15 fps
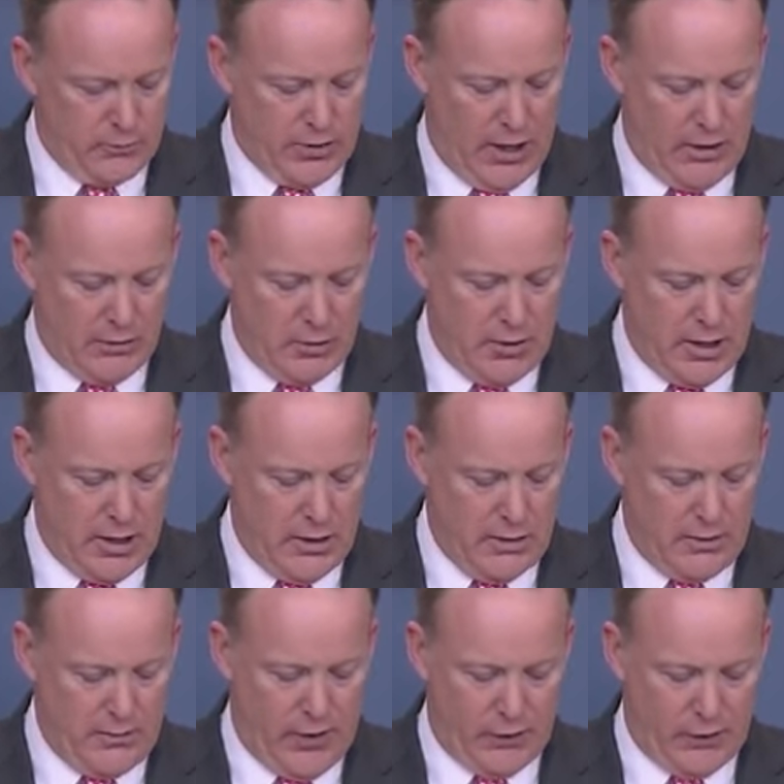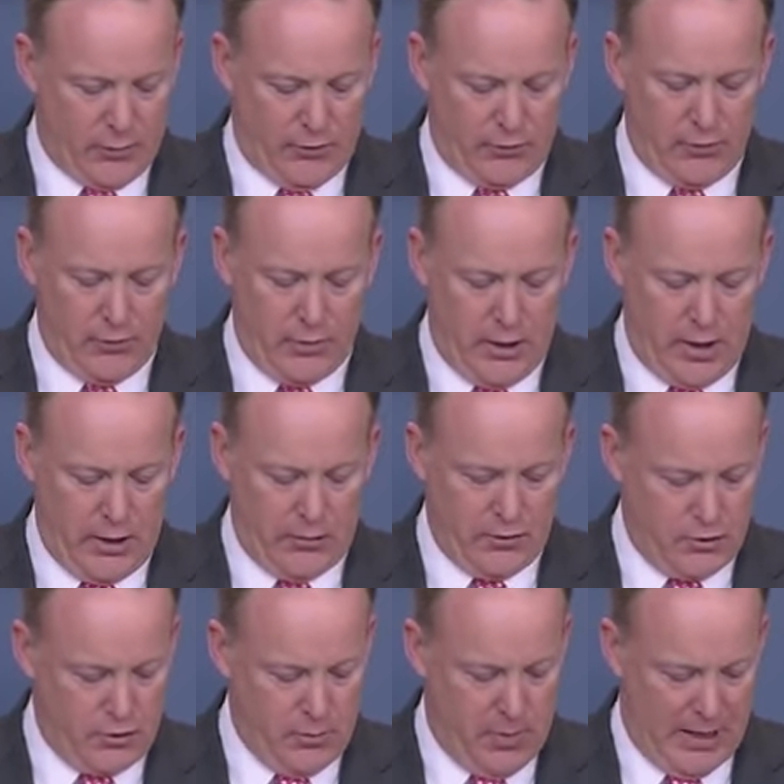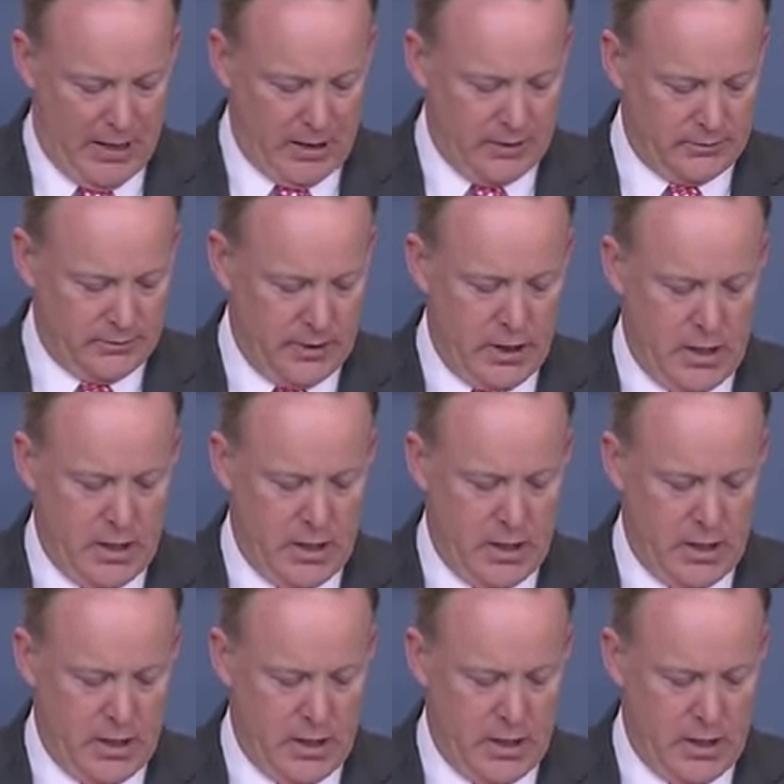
From South Korea, the Vice President will head to Japan.